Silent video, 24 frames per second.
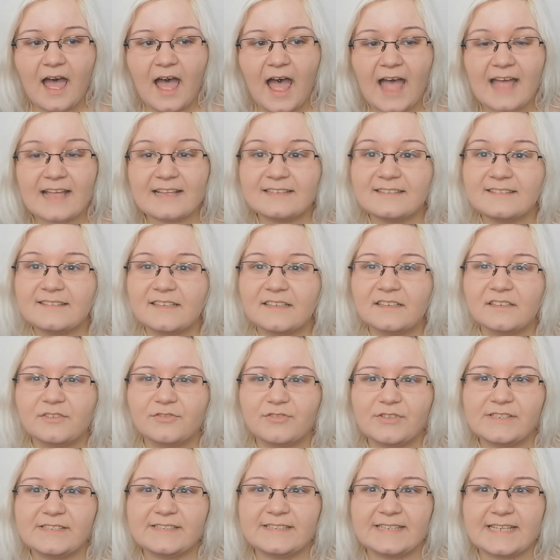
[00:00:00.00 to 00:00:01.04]
I still
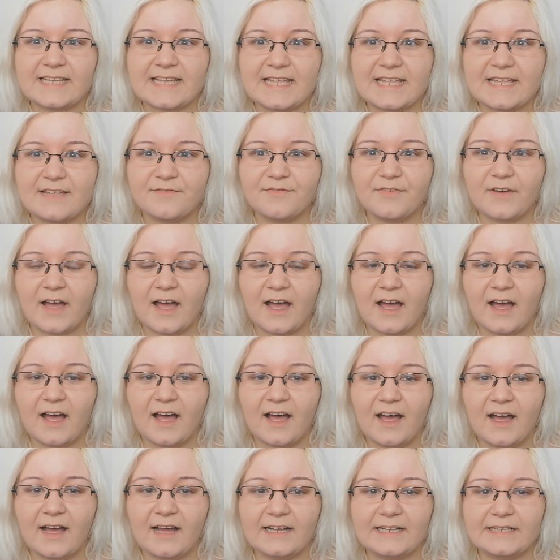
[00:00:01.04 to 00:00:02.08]
receive
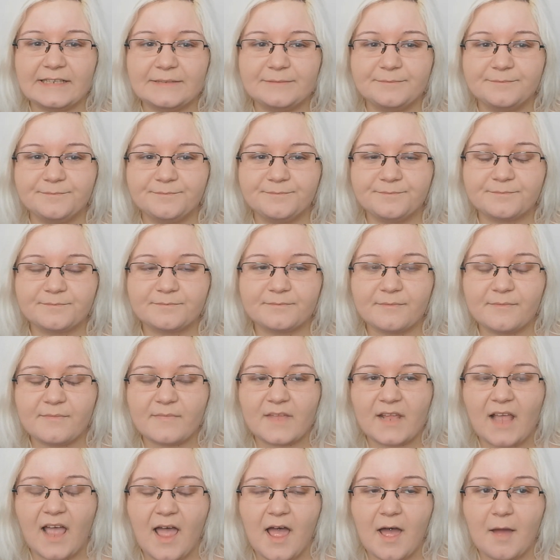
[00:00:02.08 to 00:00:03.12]

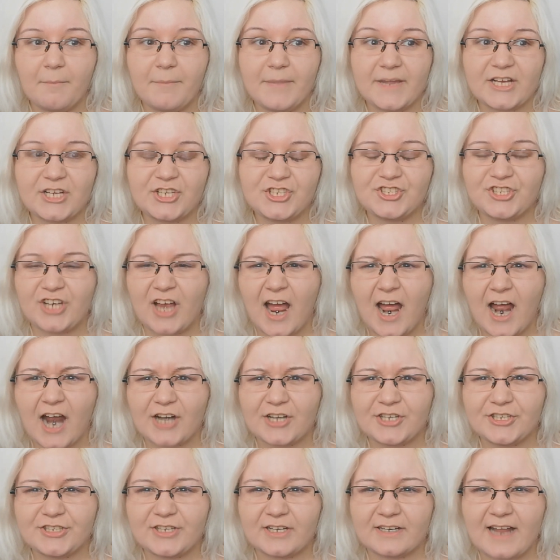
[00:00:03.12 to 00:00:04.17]
a big
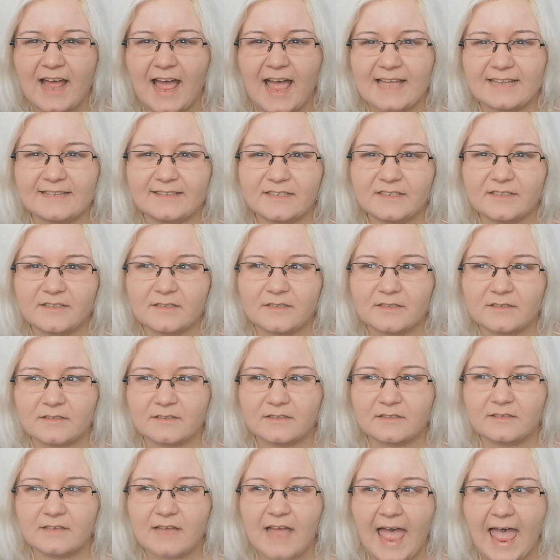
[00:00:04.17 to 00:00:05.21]
charge that I
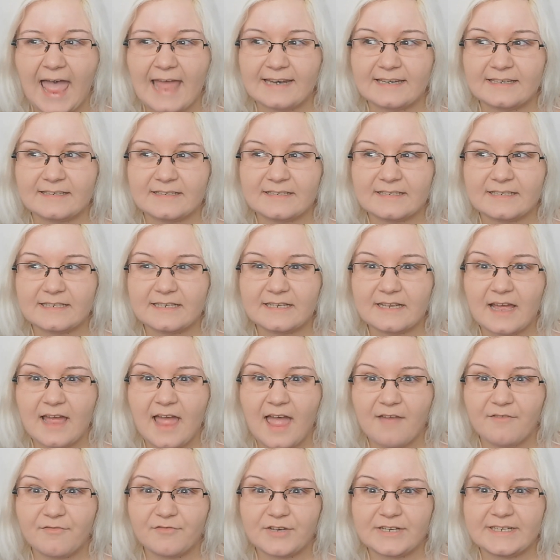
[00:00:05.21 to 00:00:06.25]
didn't end
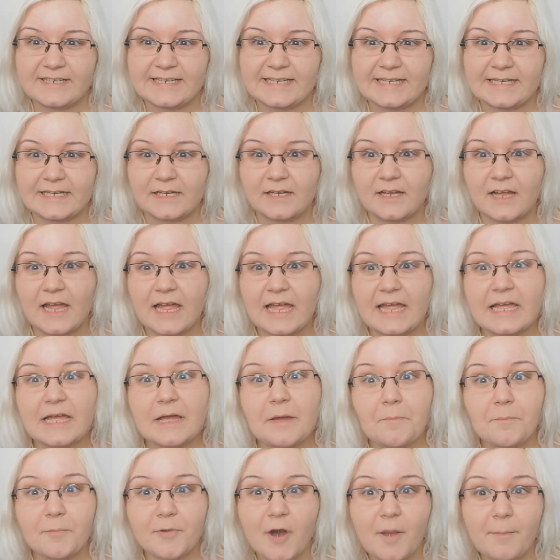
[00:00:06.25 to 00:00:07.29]
everything
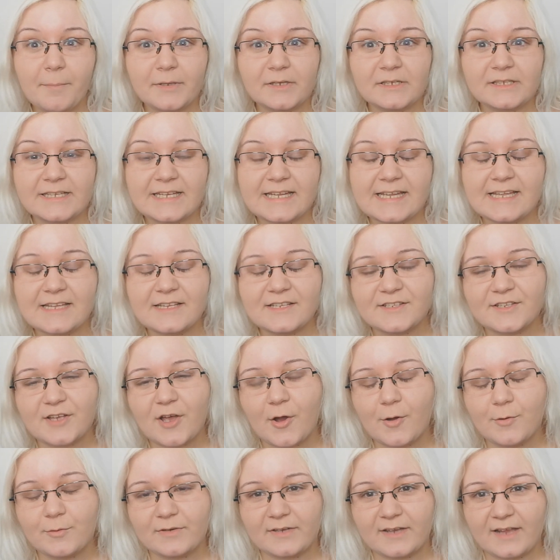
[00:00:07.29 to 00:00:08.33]
properly,
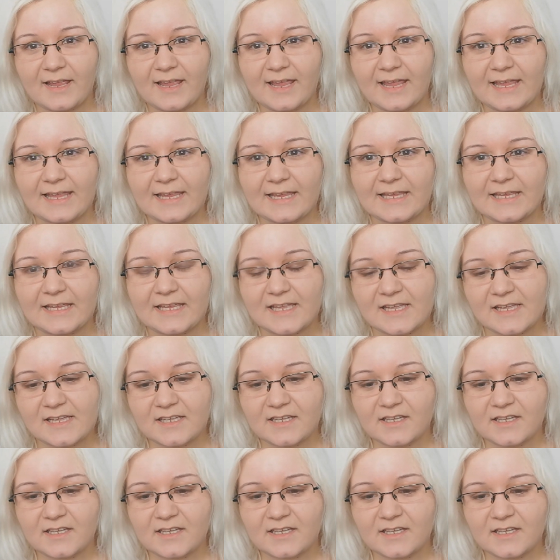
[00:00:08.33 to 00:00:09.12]
so they